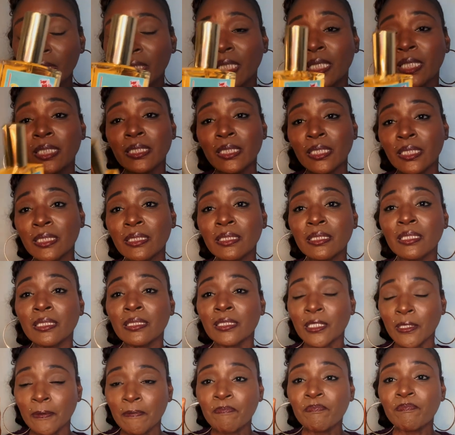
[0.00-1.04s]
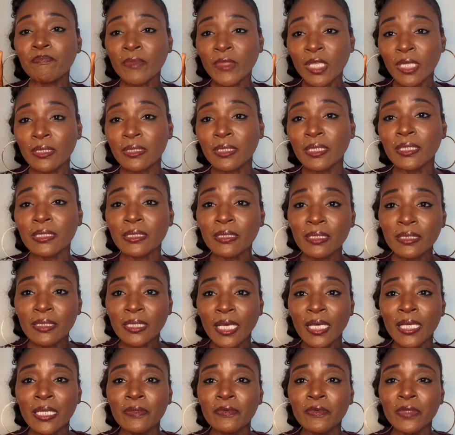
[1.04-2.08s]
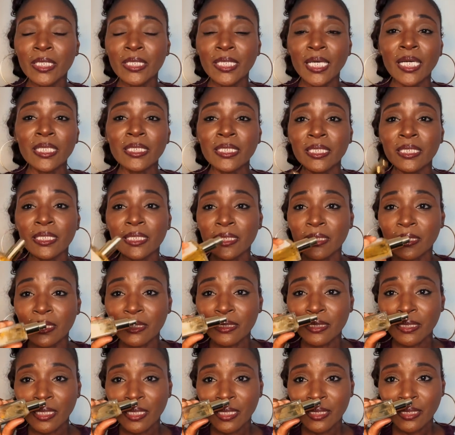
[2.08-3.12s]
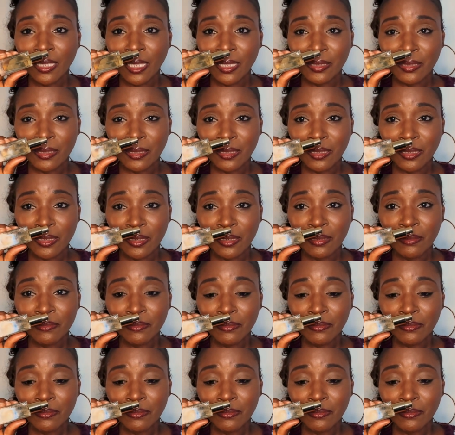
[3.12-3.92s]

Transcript: And this is, this is A1. I give this a 10 out of 10.